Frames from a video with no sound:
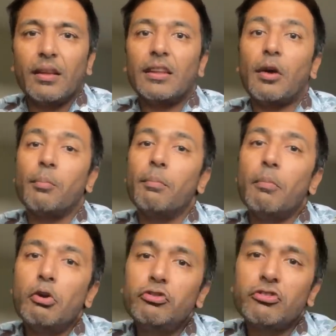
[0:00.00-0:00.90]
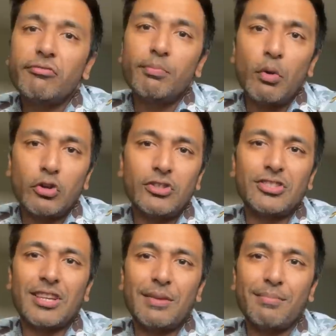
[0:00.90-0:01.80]
Now, most of modern
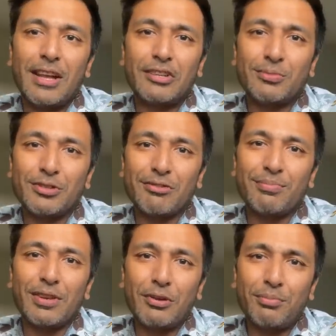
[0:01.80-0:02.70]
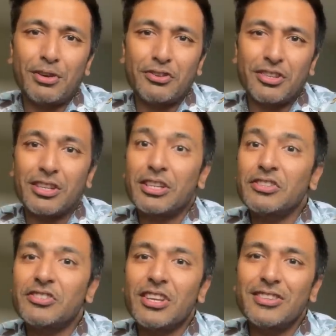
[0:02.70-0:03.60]
day management of blood pressure
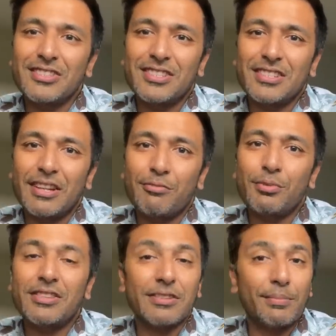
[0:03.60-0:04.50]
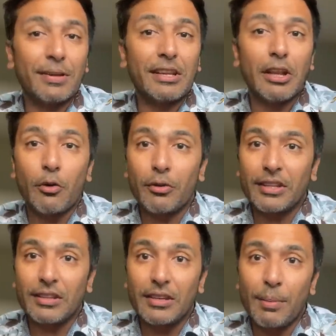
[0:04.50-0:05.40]
concerns itself with simply lowering
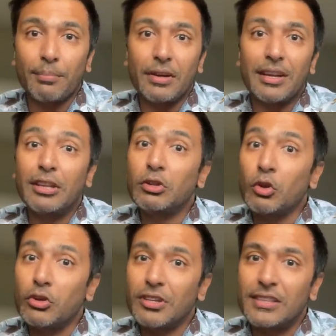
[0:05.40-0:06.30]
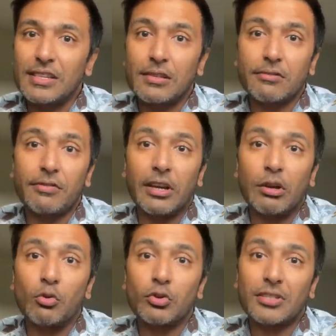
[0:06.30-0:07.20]
the number and not identifying
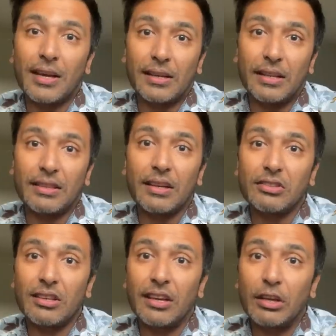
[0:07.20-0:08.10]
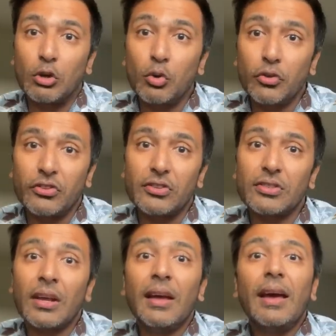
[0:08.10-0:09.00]
or tackling the underlying causes,
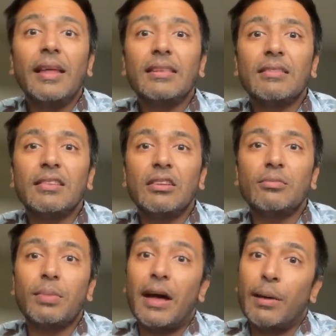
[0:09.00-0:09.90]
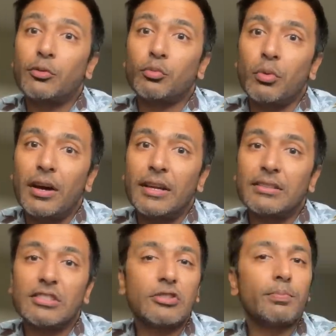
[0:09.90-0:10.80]
and this is perhaps why,
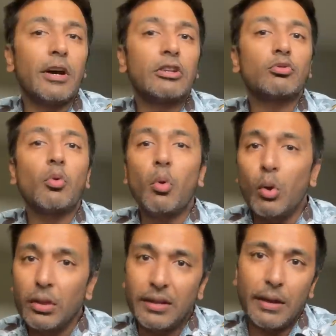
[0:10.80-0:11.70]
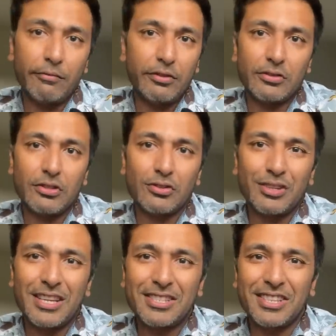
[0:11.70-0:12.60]
despite all the emphasis on
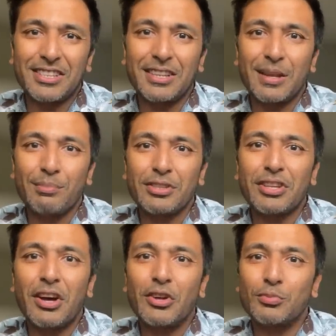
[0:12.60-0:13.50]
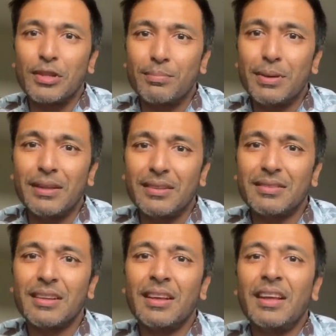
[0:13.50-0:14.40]
hitting the numbers hard with
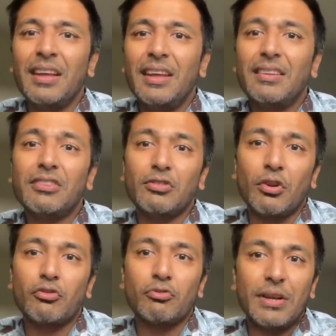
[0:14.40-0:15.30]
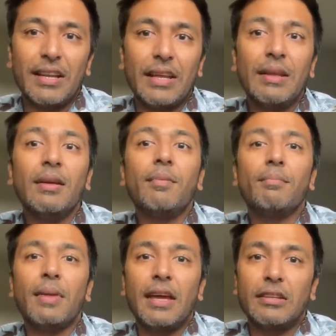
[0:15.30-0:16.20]
pills, it has not really
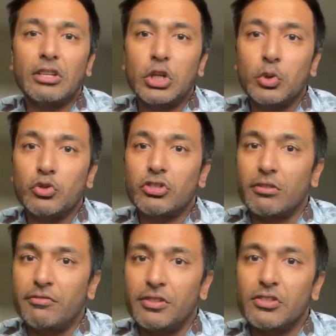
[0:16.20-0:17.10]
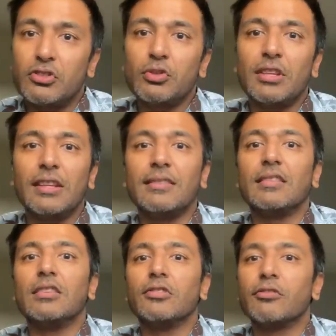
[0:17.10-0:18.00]
made a huge difference to the
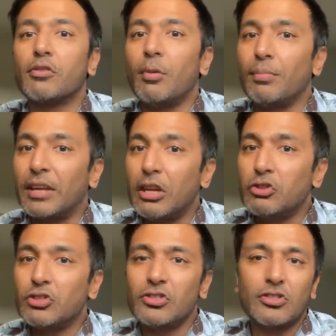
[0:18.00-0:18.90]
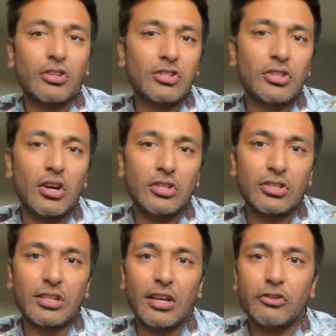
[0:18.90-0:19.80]
incidence of complications such as heart
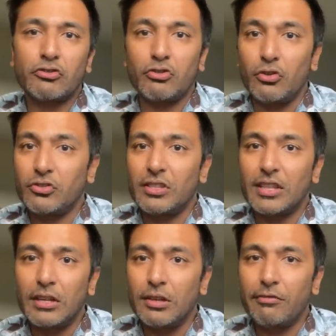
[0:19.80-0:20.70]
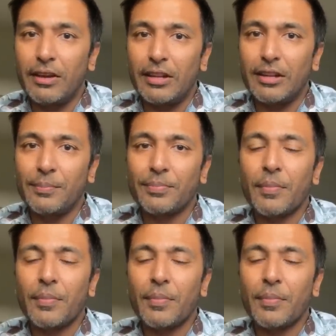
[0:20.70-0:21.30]
attacks, strokes, and kidney failure